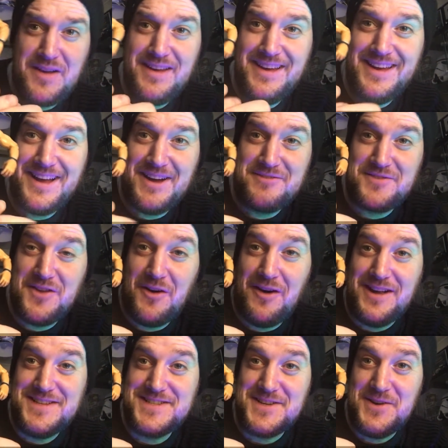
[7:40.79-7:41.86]
I have no
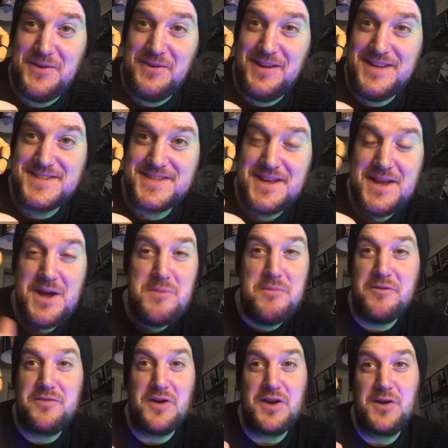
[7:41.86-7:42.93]
idea who he is.
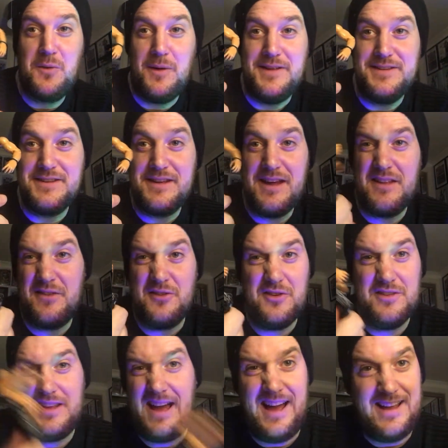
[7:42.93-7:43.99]
But for £1, I
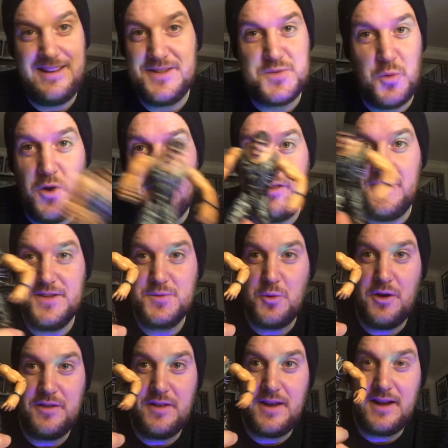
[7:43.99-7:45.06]
thought, it's worth it. It's
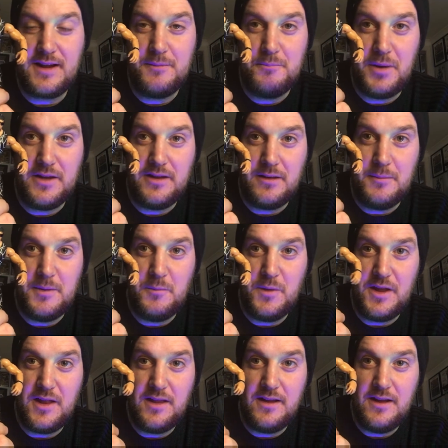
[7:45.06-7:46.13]
worth it. I can bundle him in
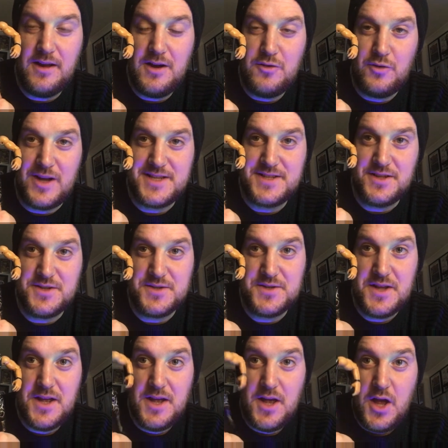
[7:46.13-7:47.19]
with the other
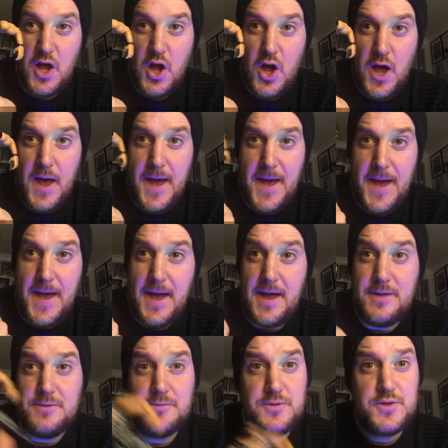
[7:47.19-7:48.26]
wrestlers
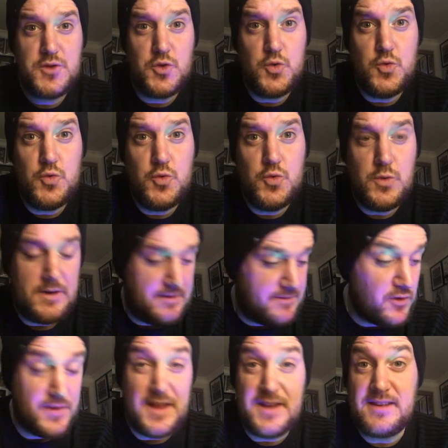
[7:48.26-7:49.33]

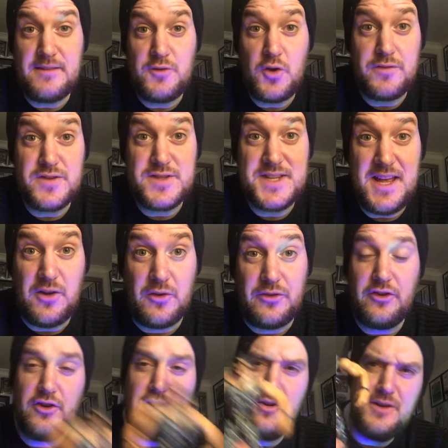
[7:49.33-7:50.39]
that I've got for sale.
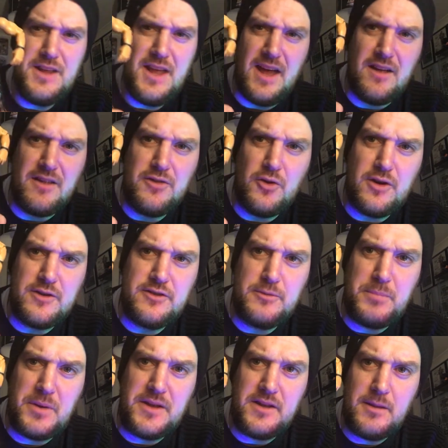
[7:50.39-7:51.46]
So yeah, I thought I'd
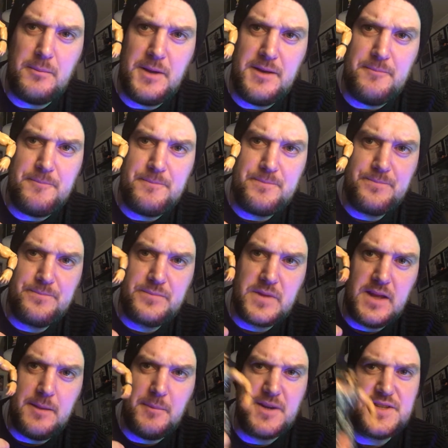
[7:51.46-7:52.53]
just bundle them in.
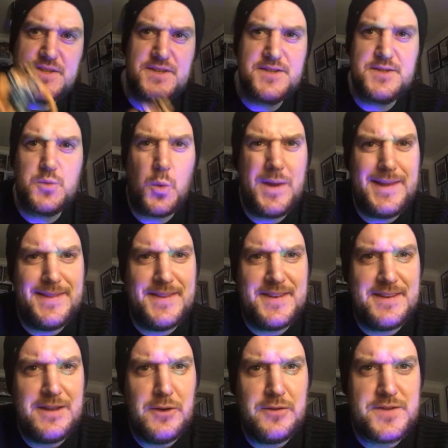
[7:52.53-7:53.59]
He might sweeten the
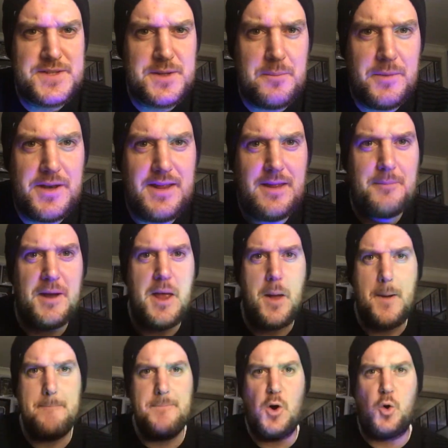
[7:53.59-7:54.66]
deal for somebody. They might
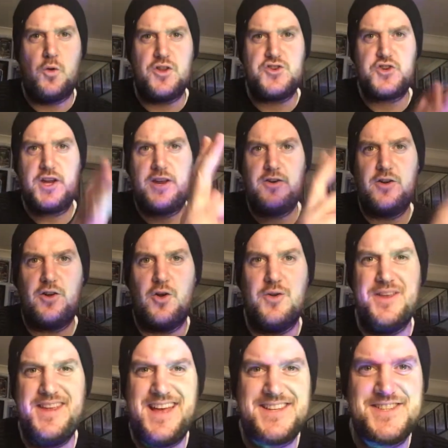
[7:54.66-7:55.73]
pull the trigger and go,
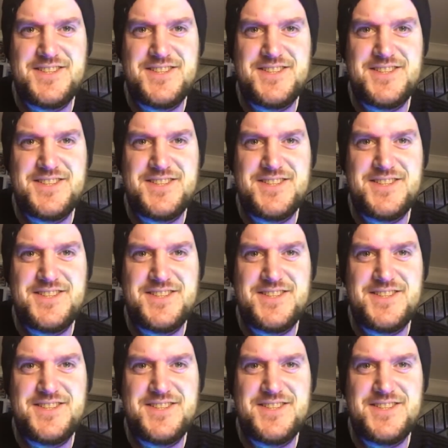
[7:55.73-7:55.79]
yes